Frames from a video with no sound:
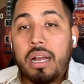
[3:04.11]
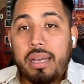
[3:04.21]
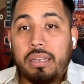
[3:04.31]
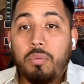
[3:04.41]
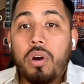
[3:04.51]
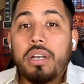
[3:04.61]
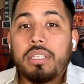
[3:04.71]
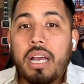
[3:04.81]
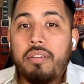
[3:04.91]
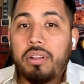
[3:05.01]
I wanted
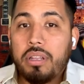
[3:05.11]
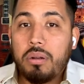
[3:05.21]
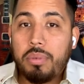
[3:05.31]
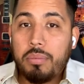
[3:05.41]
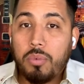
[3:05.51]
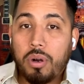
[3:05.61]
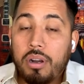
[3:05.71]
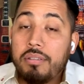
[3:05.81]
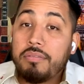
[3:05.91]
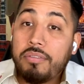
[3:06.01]
to have a little bit more
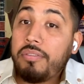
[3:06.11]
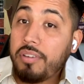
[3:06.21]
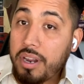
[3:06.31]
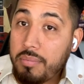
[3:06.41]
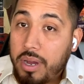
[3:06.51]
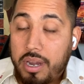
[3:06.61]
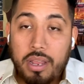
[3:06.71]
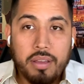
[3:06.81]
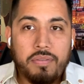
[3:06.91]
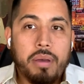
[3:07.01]
fun money,
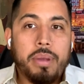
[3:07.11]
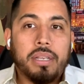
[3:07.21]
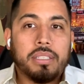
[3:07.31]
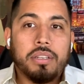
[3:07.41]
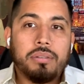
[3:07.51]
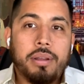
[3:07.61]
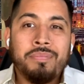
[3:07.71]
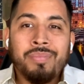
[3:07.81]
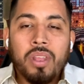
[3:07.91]
if that makes sense, right?